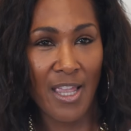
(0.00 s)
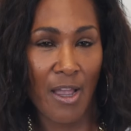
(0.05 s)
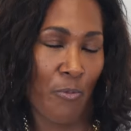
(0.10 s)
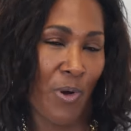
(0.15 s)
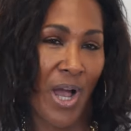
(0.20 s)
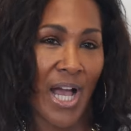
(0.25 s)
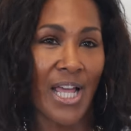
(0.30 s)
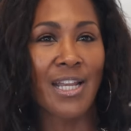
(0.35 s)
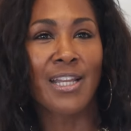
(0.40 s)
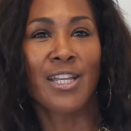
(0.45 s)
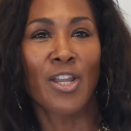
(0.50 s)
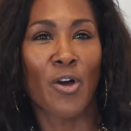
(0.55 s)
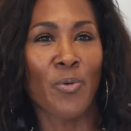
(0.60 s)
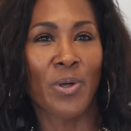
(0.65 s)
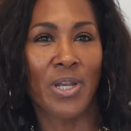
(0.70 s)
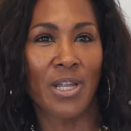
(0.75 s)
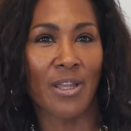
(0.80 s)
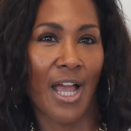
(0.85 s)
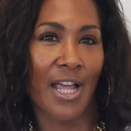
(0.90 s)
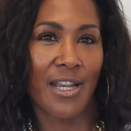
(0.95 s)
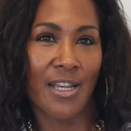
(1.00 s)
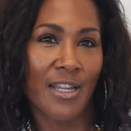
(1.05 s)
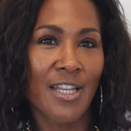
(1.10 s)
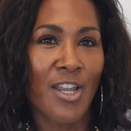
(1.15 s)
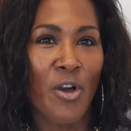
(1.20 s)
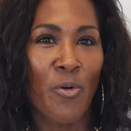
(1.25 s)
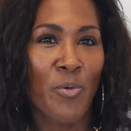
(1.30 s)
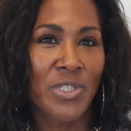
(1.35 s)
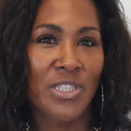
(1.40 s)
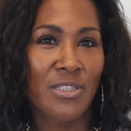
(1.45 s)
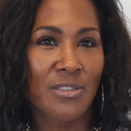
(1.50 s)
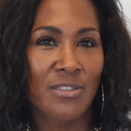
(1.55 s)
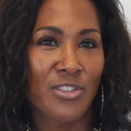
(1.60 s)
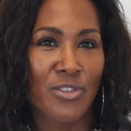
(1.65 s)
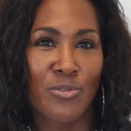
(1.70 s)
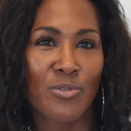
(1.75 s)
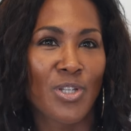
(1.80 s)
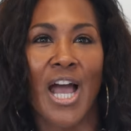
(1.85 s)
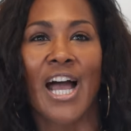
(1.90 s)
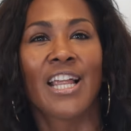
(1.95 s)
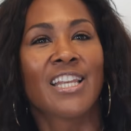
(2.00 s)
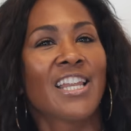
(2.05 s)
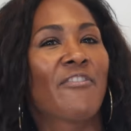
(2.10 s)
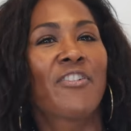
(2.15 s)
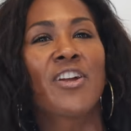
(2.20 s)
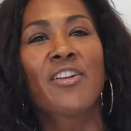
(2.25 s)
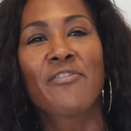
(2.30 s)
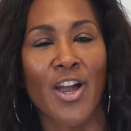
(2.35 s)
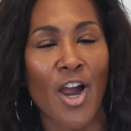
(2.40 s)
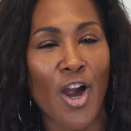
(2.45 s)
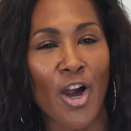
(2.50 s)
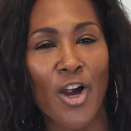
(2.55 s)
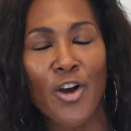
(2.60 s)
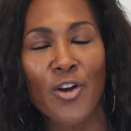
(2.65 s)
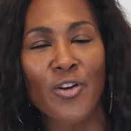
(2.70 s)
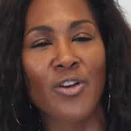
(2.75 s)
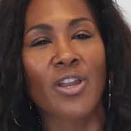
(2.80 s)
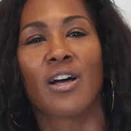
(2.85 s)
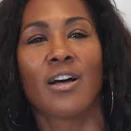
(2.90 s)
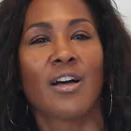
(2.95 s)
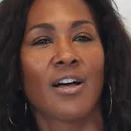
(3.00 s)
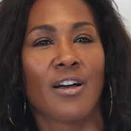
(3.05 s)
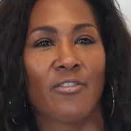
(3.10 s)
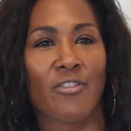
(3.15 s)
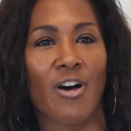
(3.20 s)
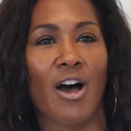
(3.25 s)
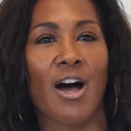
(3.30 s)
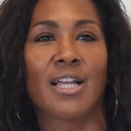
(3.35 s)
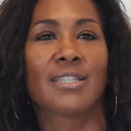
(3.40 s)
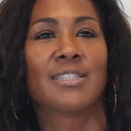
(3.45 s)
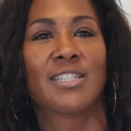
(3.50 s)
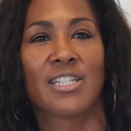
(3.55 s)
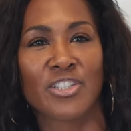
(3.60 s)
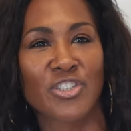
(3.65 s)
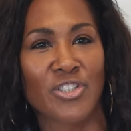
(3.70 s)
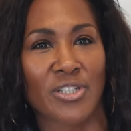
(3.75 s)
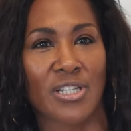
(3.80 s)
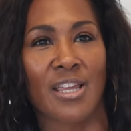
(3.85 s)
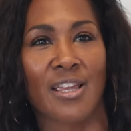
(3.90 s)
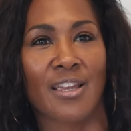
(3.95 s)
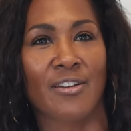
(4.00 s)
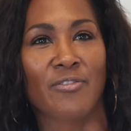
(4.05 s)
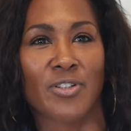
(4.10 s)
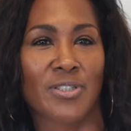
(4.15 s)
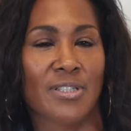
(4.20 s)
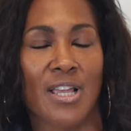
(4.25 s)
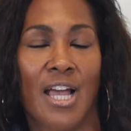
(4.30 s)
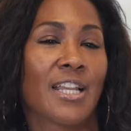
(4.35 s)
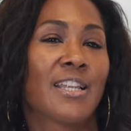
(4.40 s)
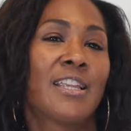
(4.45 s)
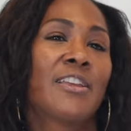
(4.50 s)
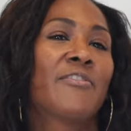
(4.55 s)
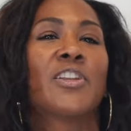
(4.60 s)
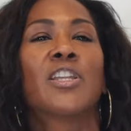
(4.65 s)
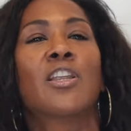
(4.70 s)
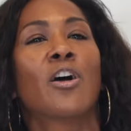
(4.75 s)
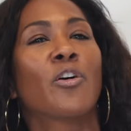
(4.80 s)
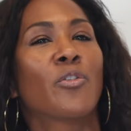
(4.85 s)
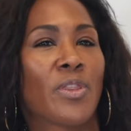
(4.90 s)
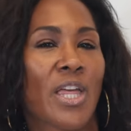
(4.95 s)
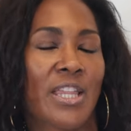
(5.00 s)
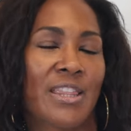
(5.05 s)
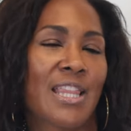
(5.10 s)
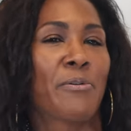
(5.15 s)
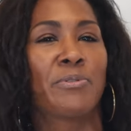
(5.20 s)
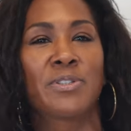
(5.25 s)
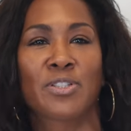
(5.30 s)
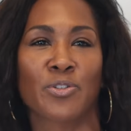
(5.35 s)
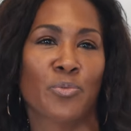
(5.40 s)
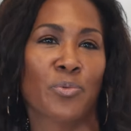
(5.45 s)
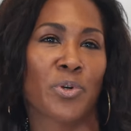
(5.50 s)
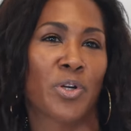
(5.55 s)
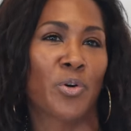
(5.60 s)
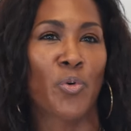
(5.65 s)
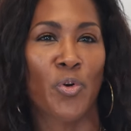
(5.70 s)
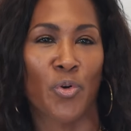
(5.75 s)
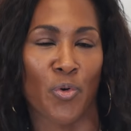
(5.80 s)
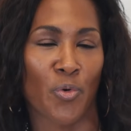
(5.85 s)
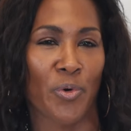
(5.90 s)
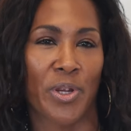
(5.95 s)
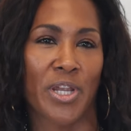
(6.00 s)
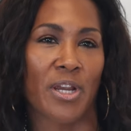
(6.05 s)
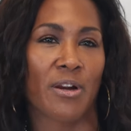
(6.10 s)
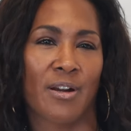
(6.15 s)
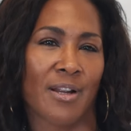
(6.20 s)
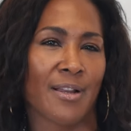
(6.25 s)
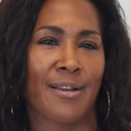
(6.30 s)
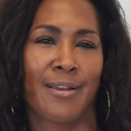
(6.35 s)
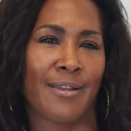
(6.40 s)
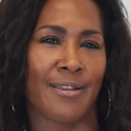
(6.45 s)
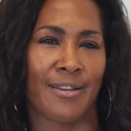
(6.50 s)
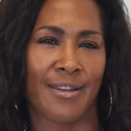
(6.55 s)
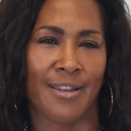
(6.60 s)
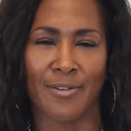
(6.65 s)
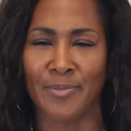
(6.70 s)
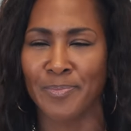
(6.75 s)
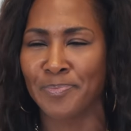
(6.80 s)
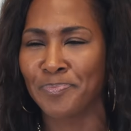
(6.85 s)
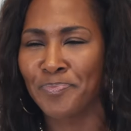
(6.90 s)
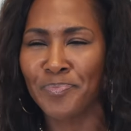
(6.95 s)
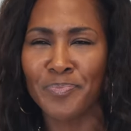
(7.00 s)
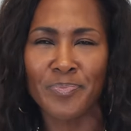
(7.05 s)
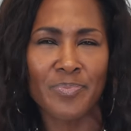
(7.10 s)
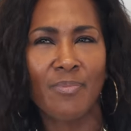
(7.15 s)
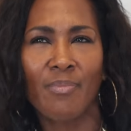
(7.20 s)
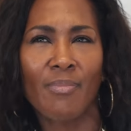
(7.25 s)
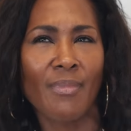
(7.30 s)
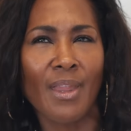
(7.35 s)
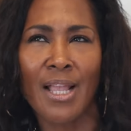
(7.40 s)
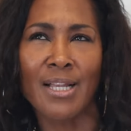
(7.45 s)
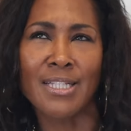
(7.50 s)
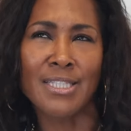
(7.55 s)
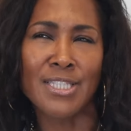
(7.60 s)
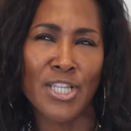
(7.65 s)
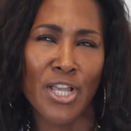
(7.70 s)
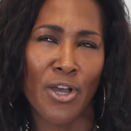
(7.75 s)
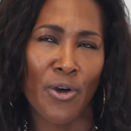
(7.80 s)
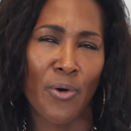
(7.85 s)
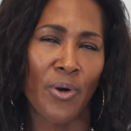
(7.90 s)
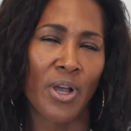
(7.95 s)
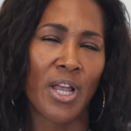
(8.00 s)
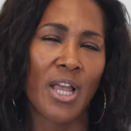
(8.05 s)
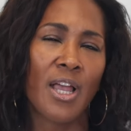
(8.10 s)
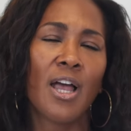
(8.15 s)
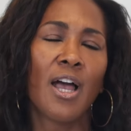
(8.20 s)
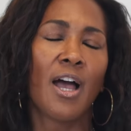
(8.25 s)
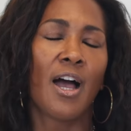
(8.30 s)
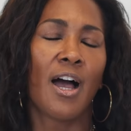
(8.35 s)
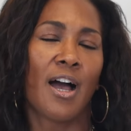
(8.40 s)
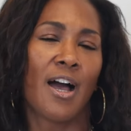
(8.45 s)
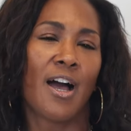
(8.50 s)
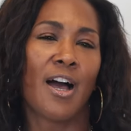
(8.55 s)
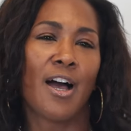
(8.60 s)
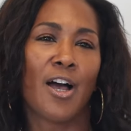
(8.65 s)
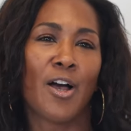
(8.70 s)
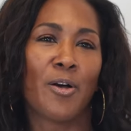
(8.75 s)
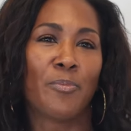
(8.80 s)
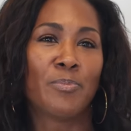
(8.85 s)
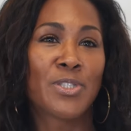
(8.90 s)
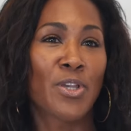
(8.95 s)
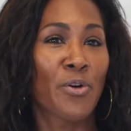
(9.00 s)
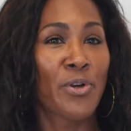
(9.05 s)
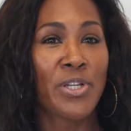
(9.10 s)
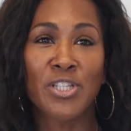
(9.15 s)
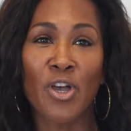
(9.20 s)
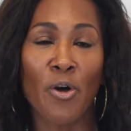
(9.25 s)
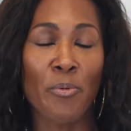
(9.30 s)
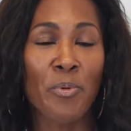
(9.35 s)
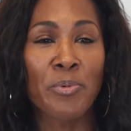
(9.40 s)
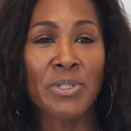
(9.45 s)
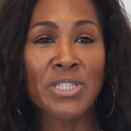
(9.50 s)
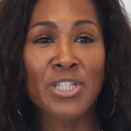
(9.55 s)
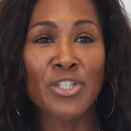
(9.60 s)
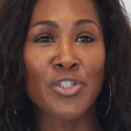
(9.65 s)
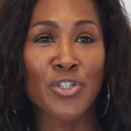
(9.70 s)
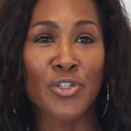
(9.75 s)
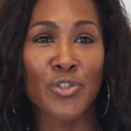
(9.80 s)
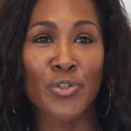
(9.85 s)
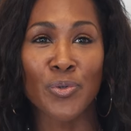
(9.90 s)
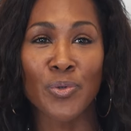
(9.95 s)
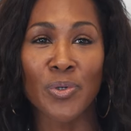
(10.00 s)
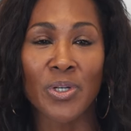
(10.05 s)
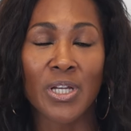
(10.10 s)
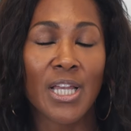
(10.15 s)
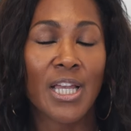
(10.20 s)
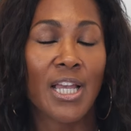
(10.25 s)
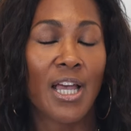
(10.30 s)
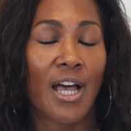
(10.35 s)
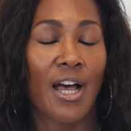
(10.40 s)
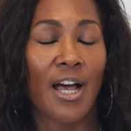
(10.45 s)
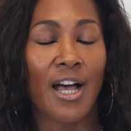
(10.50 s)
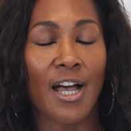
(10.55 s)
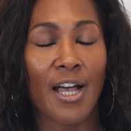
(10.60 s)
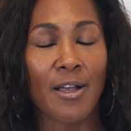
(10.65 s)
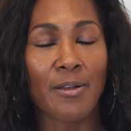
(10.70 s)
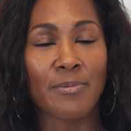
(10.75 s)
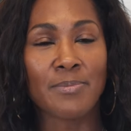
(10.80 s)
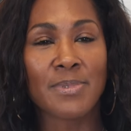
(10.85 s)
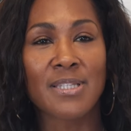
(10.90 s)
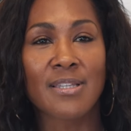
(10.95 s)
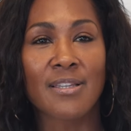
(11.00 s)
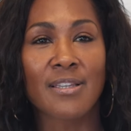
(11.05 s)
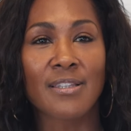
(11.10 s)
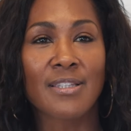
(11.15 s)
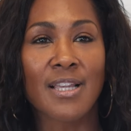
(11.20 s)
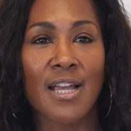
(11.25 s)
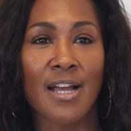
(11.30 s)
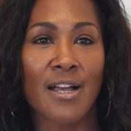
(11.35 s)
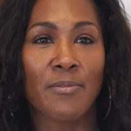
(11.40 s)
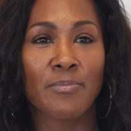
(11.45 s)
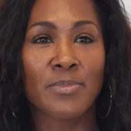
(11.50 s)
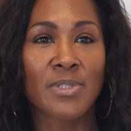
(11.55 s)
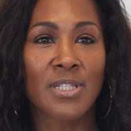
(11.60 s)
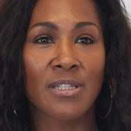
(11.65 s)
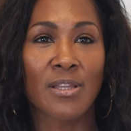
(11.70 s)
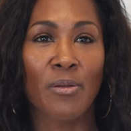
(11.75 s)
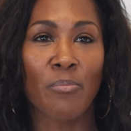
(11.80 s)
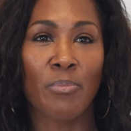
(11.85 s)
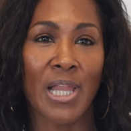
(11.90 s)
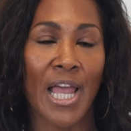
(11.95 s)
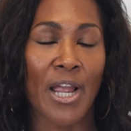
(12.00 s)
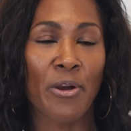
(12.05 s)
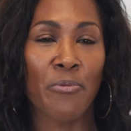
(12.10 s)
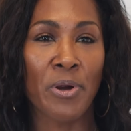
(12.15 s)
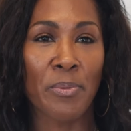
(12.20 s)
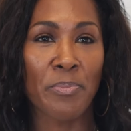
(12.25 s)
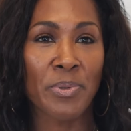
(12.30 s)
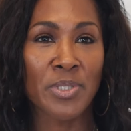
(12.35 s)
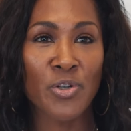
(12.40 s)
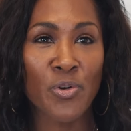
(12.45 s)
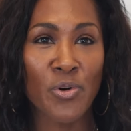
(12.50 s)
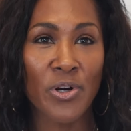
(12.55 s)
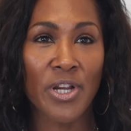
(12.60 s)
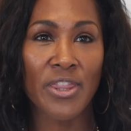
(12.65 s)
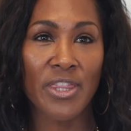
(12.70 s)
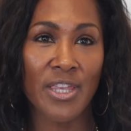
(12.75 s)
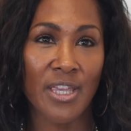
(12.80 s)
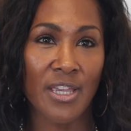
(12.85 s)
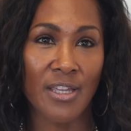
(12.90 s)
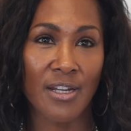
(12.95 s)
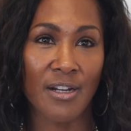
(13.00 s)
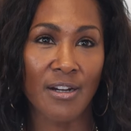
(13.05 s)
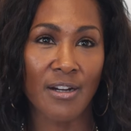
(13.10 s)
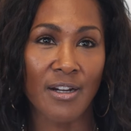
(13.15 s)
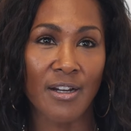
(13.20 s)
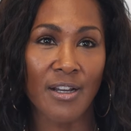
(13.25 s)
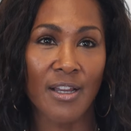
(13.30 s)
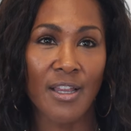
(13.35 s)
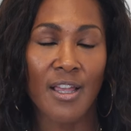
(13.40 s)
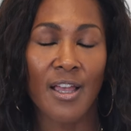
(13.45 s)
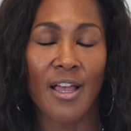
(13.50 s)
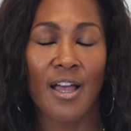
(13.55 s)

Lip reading: Well, I didn't know what you did. I never even heard of auditioning. I didn't even know that that was a real career. I don't know. So he told me what to do, to come to the Black Repertory Theater,